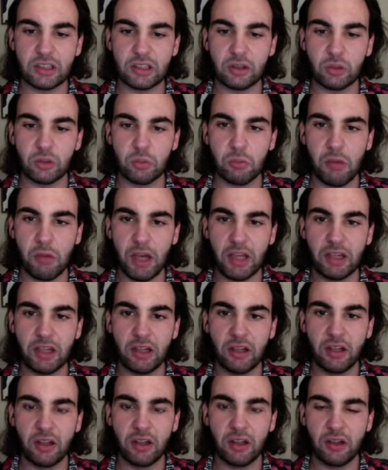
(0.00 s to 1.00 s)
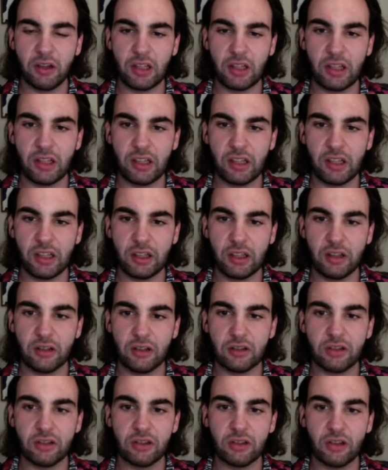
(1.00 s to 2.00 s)
you make the
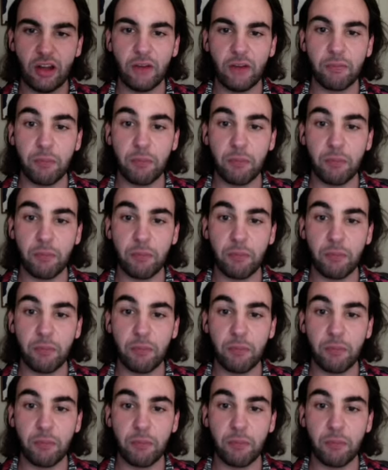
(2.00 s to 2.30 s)
stuff